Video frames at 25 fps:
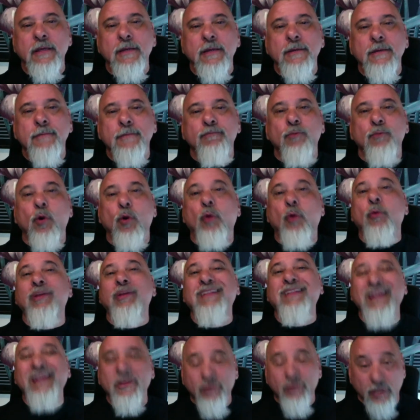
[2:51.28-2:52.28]
or what
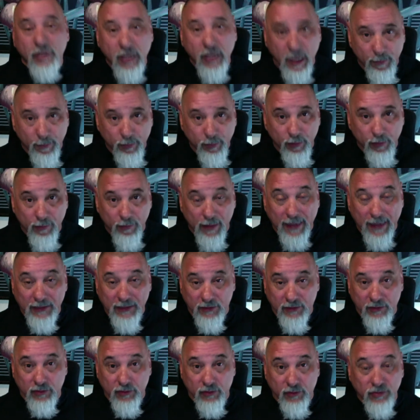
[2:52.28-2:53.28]
the other couple might
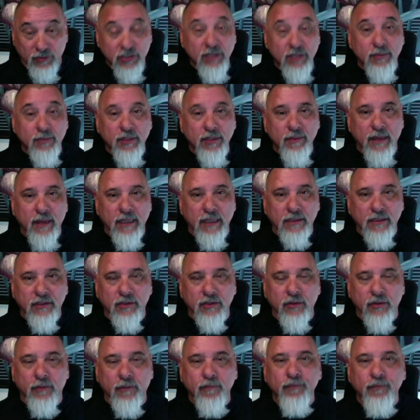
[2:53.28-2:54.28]
do, or somebody might
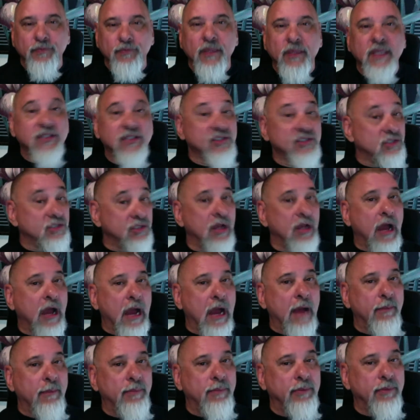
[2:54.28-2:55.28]
do, is
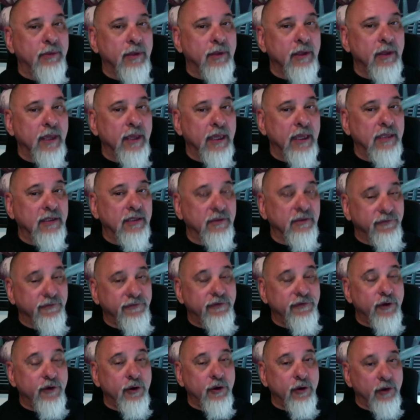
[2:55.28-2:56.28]
stop and
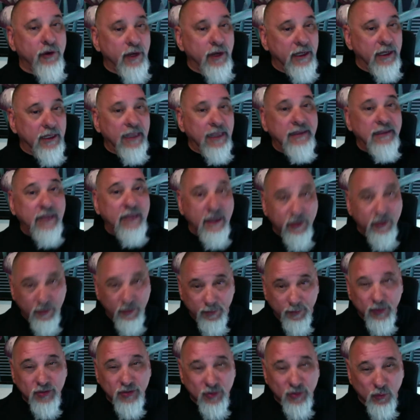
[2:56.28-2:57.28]
defer and let that other
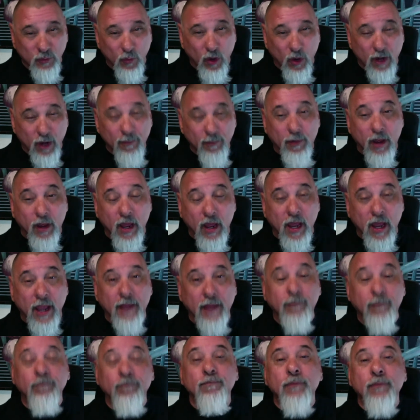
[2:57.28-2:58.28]
person walk by,
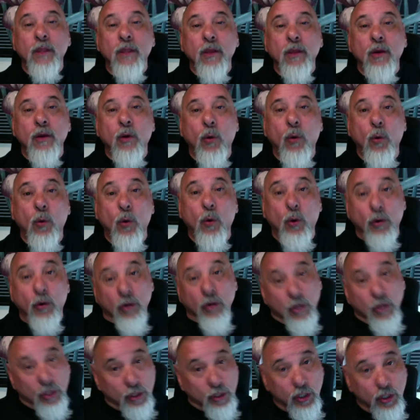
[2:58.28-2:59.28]
or
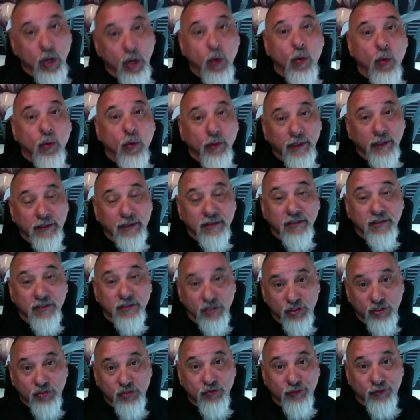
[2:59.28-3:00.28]
go into the
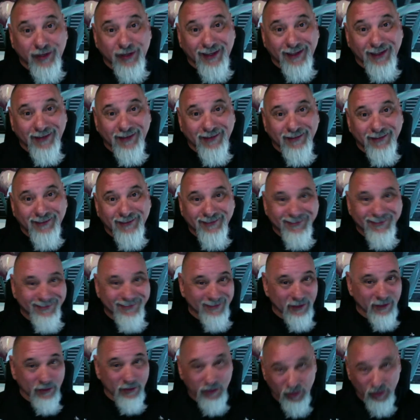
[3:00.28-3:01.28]
street,
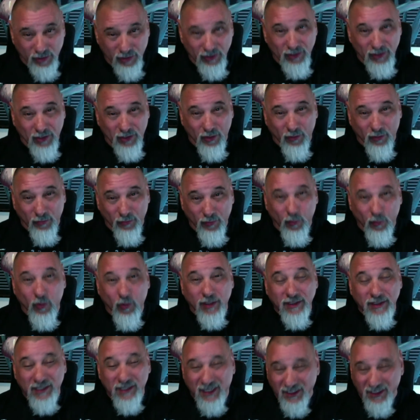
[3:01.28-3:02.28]
the one
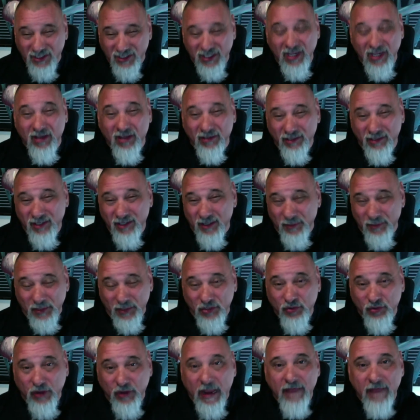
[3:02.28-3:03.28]
that can see oncoming
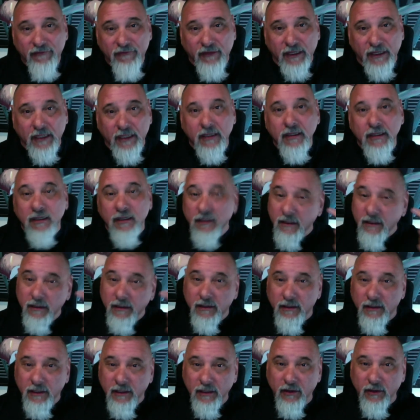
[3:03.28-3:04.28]
traffic,
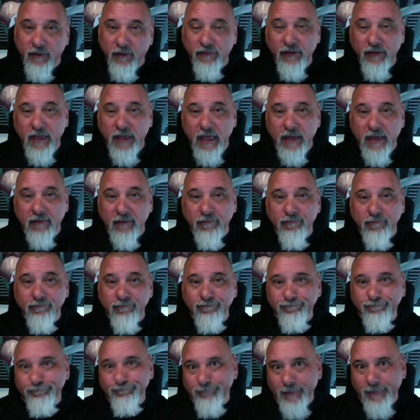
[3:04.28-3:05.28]
if you got
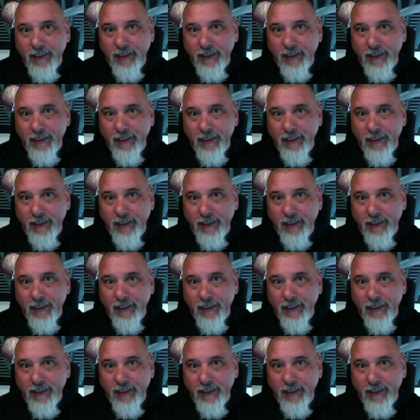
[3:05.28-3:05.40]
any